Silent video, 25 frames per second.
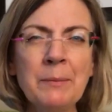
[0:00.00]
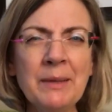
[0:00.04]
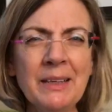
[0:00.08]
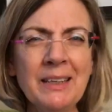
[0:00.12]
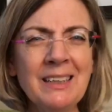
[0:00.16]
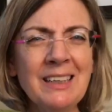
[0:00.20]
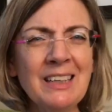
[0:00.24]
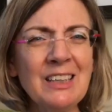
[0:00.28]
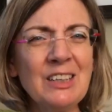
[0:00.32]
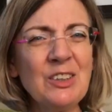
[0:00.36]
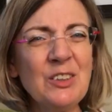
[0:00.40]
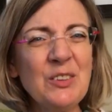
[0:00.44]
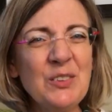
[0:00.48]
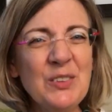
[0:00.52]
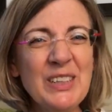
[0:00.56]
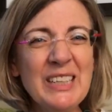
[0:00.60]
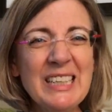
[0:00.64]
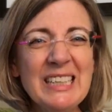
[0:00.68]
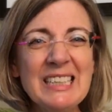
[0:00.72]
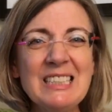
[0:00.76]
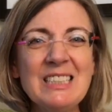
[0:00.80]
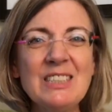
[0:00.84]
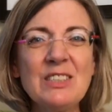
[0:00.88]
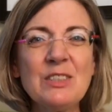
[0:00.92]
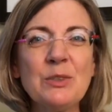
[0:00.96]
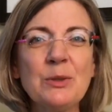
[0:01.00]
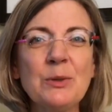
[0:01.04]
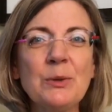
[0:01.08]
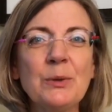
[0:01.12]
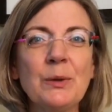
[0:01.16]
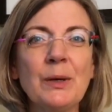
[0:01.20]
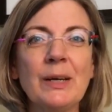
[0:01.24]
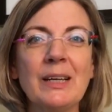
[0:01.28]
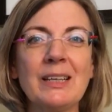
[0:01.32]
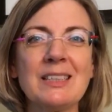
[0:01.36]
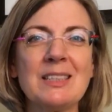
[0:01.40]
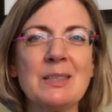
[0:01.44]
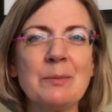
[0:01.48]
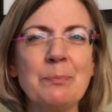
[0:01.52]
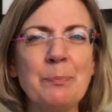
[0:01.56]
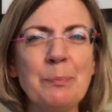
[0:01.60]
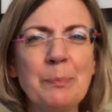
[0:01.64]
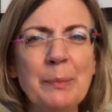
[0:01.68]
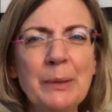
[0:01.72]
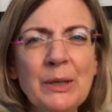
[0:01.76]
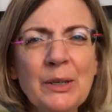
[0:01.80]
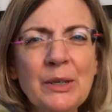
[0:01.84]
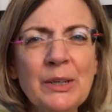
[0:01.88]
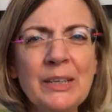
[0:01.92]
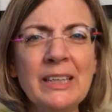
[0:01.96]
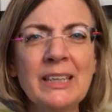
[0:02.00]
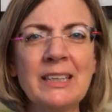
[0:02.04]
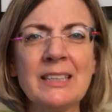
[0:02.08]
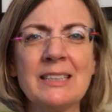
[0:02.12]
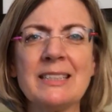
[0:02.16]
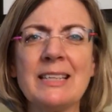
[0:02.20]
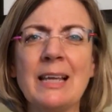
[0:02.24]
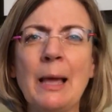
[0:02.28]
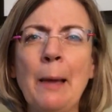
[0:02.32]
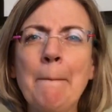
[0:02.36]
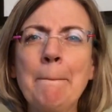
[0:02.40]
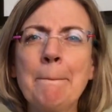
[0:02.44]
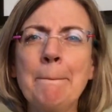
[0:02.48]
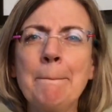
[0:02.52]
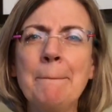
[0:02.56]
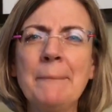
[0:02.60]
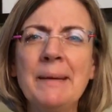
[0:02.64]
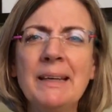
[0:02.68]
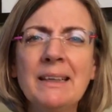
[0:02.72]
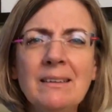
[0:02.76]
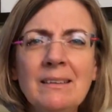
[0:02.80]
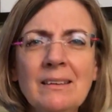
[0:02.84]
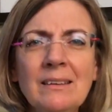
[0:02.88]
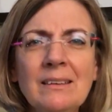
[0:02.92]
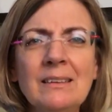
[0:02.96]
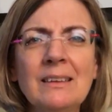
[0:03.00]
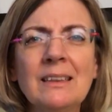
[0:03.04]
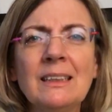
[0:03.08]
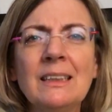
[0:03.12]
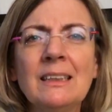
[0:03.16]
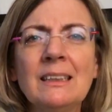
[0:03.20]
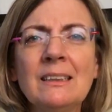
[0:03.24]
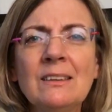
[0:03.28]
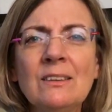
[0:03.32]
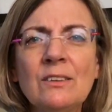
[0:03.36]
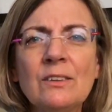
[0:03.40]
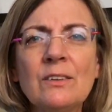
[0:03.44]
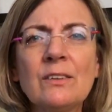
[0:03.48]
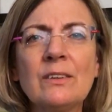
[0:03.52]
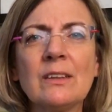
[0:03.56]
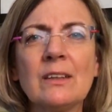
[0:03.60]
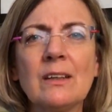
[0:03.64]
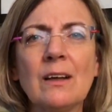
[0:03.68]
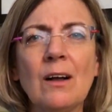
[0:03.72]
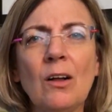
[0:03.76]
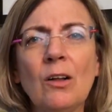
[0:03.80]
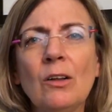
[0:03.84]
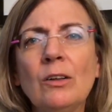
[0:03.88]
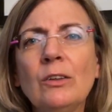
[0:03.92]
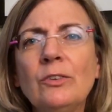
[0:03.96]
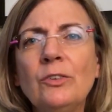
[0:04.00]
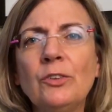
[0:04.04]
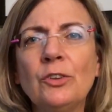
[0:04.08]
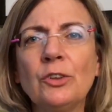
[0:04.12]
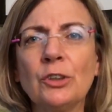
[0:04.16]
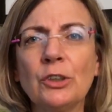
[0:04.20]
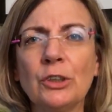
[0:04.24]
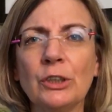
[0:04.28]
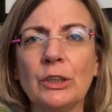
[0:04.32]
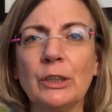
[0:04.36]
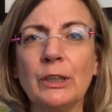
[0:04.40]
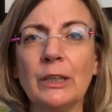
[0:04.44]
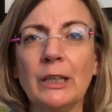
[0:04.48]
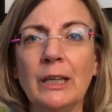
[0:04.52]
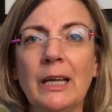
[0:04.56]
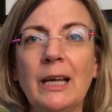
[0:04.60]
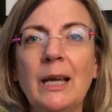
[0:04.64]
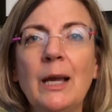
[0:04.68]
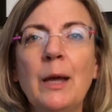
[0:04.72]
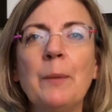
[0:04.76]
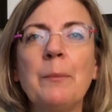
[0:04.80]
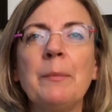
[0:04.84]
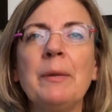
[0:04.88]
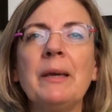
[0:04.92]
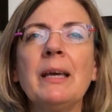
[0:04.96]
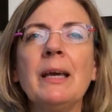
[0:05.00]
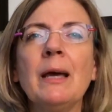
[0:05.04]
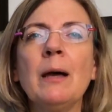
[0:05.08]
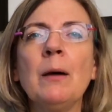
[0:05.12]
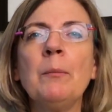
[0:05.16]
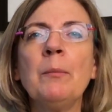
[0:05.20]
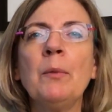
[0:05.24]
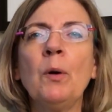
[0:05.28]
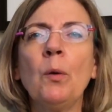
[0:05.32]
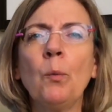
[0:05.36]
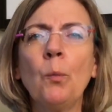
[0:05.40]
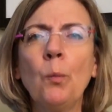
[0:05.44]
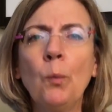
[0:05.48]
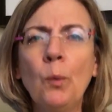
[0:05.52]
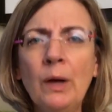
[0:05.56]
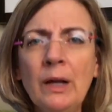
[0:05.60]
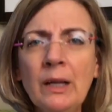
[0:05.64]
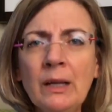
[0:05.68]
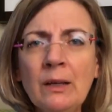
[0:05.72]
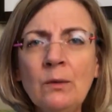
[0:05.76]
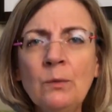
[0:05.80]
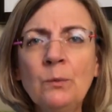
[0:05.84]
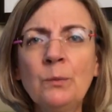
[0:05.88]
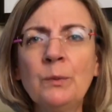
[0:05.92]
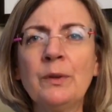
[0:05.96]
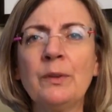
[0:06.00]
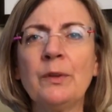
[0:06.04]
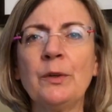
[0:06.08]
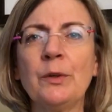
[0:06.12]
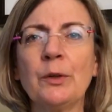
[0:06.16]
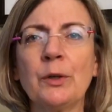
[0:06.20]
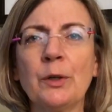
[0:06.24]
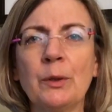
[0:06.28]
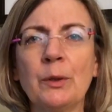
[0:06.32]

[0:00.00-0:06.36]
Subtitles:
mean, you need to experience and meld into the culture, become one with your